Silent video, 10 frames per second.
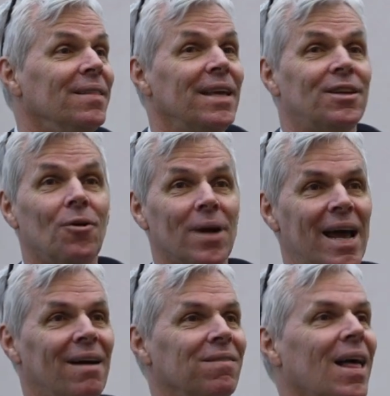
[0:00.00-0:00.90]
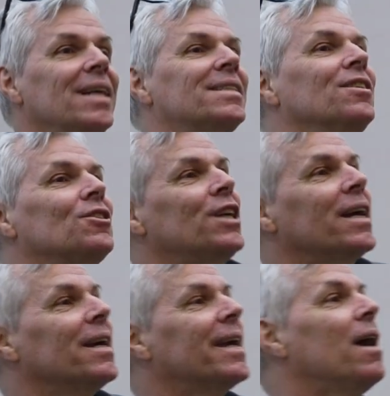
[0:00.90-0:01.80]
they don't have lots in their
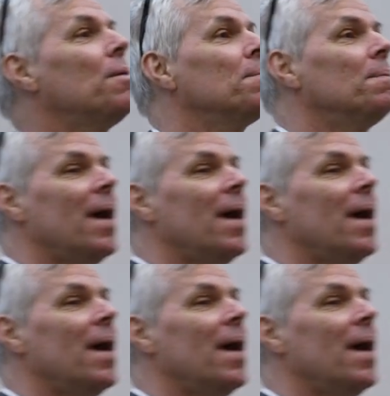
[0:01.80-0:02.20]
checking account.